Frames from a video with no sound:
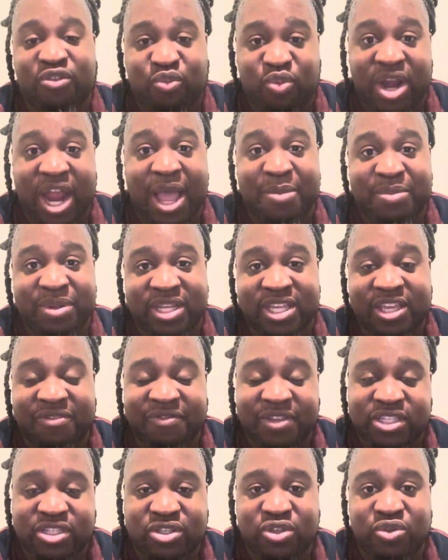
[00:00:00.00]
what I
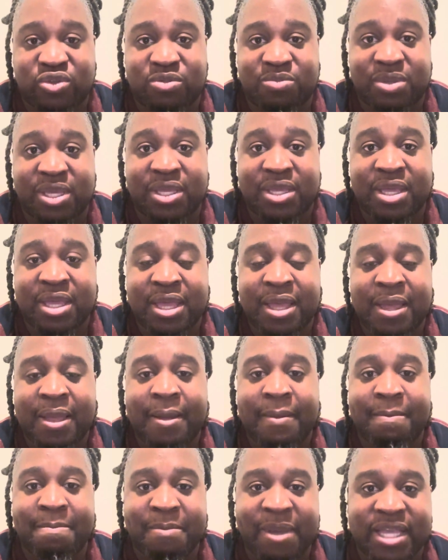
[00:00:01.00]
believe, excuse me.
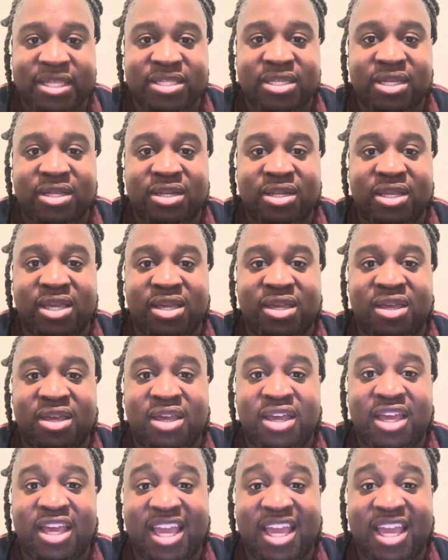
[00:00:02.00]
Basically,